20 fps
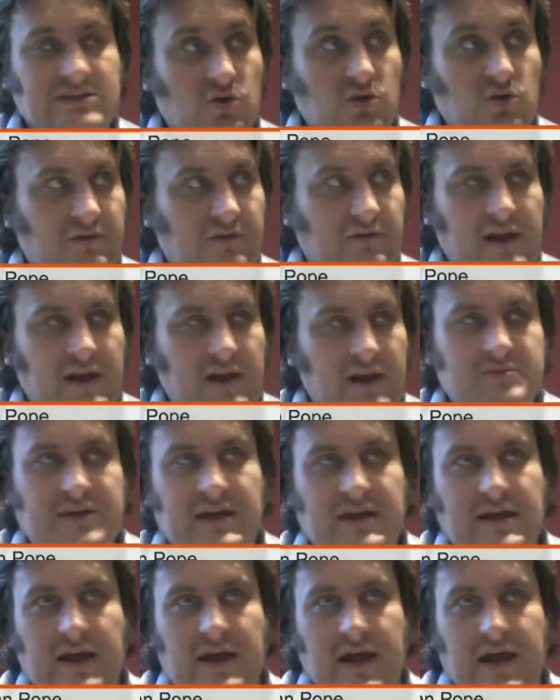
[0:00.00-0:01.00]
developed
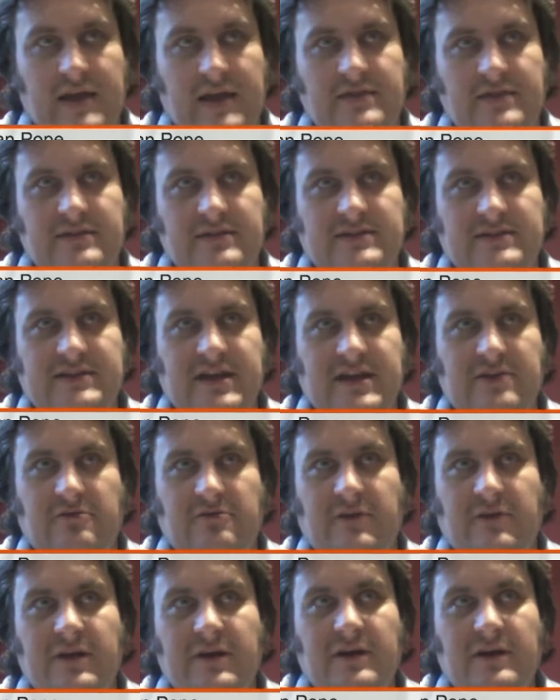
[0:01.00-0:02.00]
in secret